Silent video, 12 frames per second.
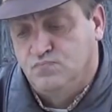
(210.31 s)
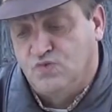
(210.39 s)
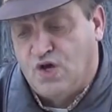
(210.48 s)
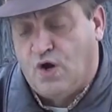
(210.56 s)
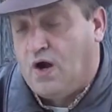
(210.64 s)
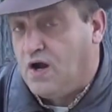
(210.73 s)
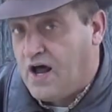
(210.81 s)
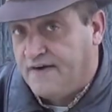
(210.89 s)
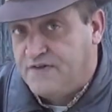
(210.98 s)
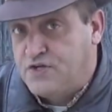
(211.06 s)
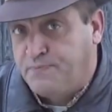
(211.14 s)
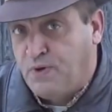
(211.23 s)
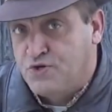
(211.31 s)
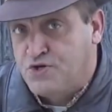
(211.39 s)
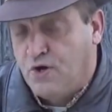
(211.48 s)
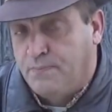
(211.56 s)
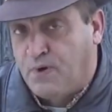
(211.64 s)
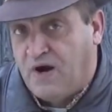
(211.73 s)
You know, a lot of it's
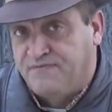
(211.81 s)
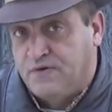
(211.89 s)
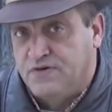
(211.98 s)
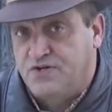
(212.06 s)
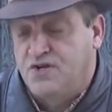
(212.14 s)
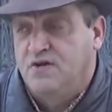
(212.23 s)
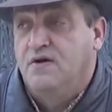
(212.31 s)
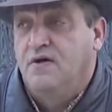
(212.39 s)
personal preference.